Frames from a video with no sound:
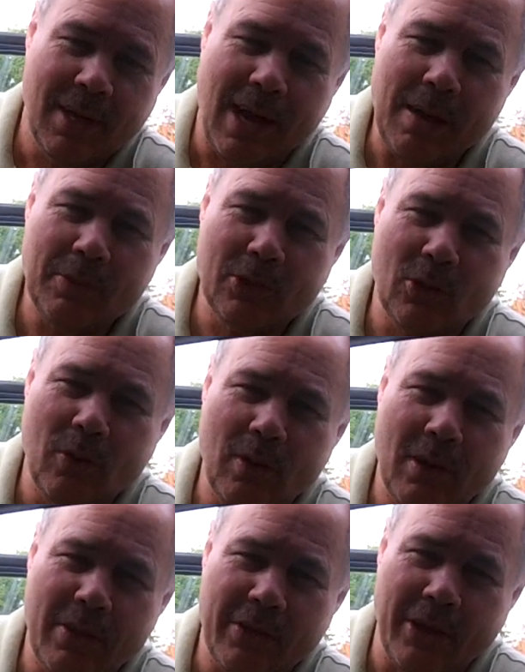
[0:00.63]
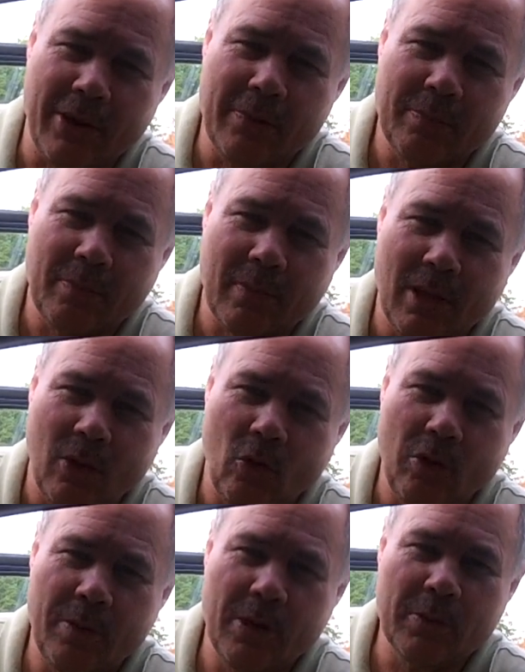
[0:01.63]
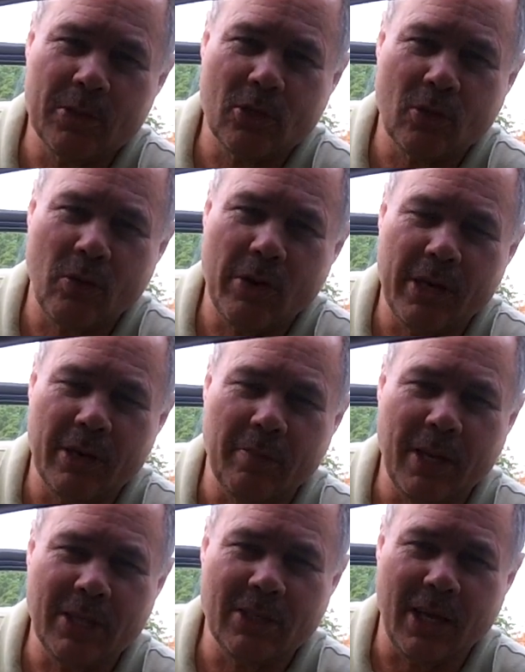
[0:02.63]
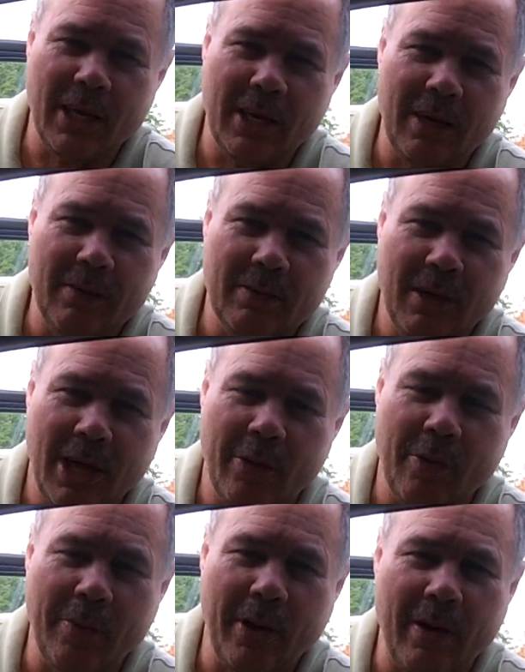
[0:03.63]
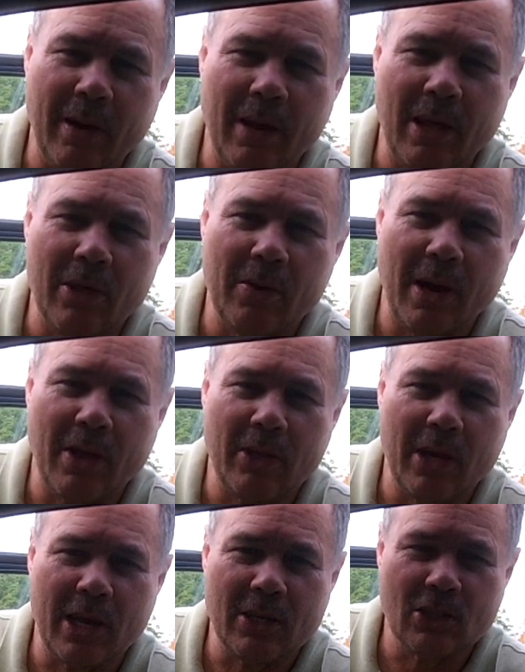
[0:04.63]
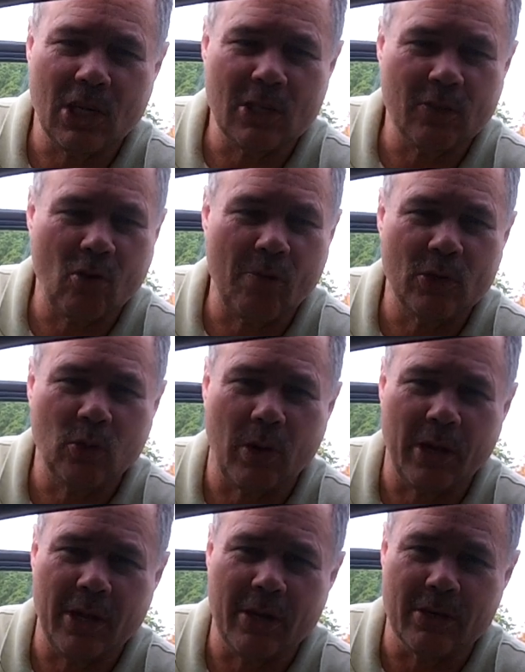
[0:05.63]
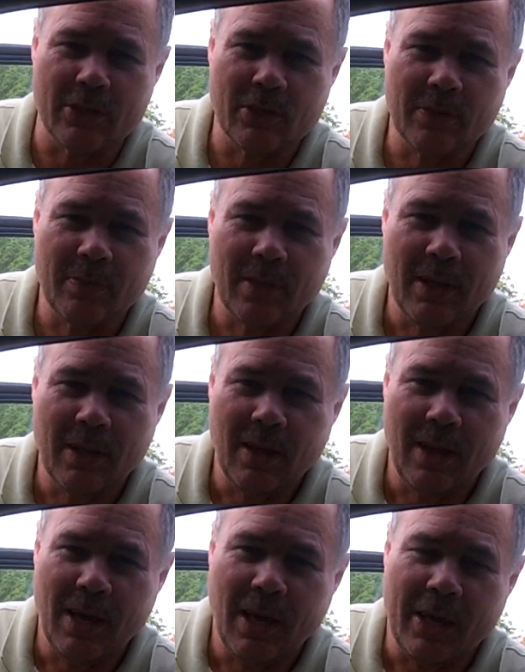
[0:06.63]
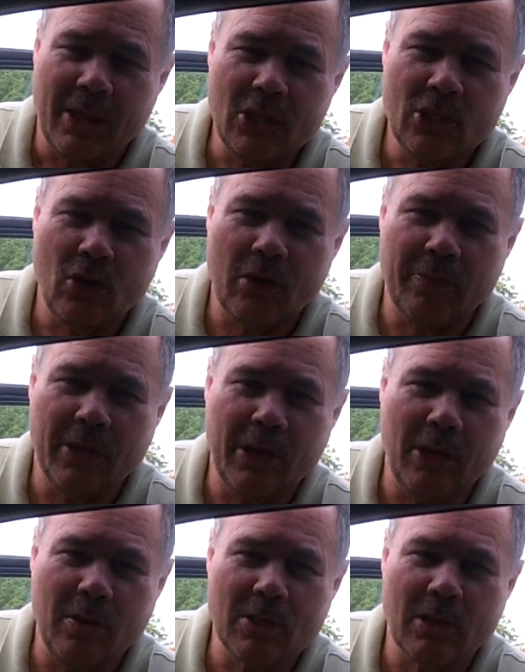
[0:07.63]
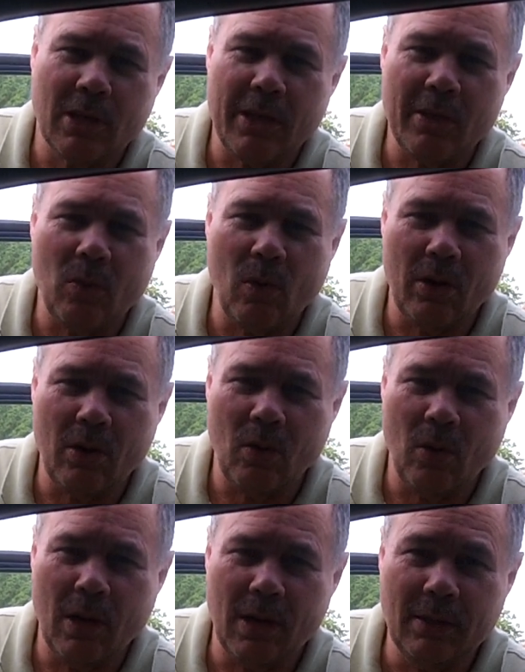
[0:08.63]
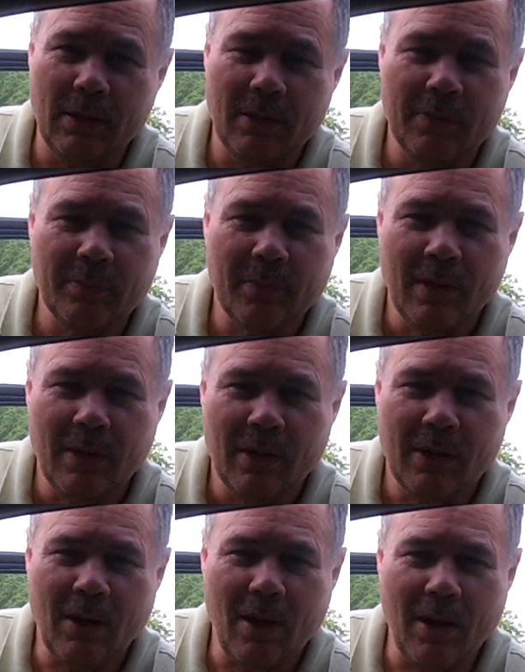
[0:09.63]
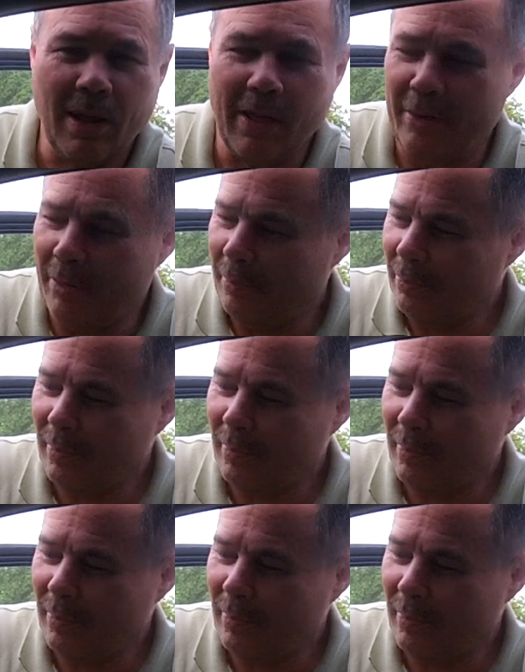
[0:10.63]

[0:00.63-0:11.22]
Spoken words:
I'm with Total Leather Gear. We've been restoring and maintaining and repairing leather around the United States for over 20 years. This short video is Leather 101, car leather.